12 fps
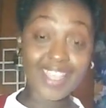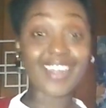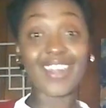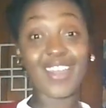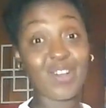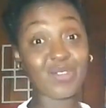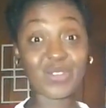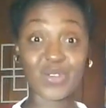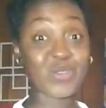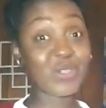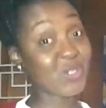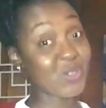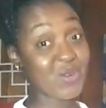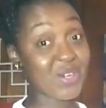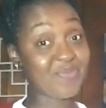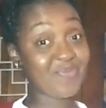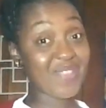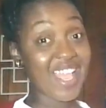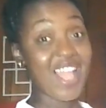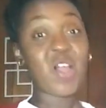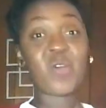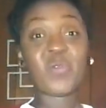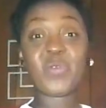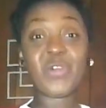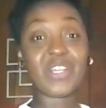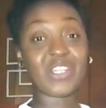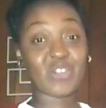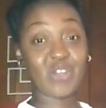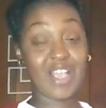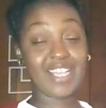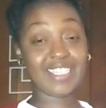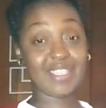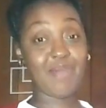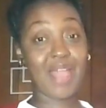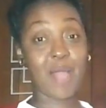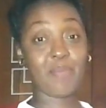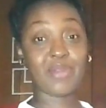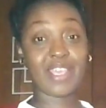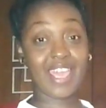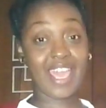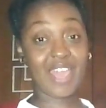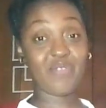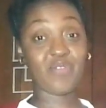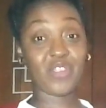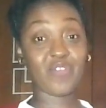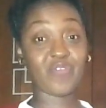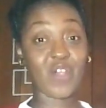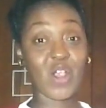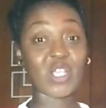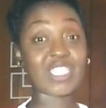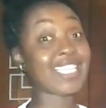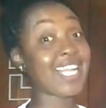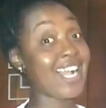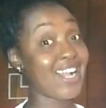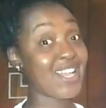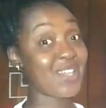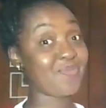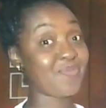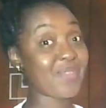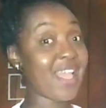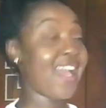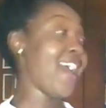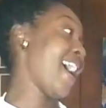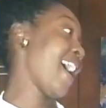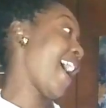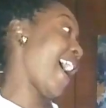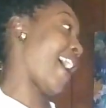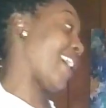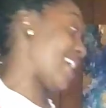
long story short, we're going to try some applique for the first time. I